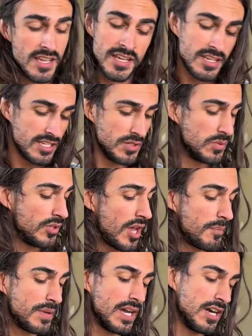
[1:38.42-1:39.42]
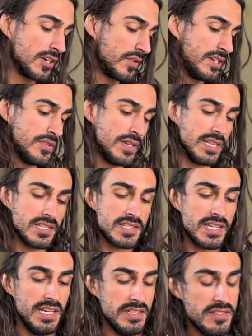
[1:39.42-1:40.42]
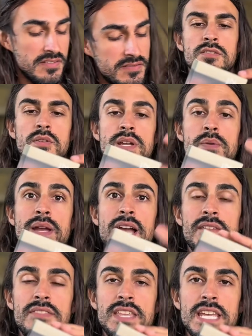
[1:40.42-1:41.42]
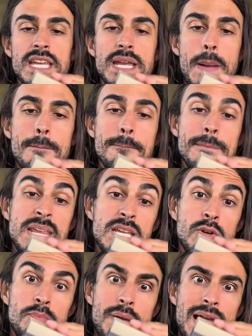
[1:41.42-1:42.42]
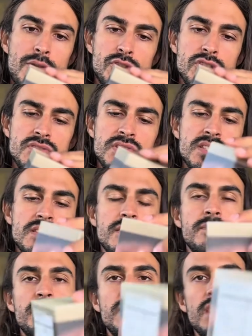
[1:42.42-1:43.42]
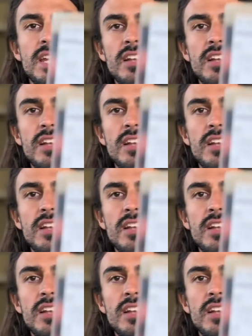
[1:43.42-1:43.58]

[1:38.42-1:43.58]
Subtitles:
You will not be hungry doing this kit. So here we have the meal powders. Okay, I'll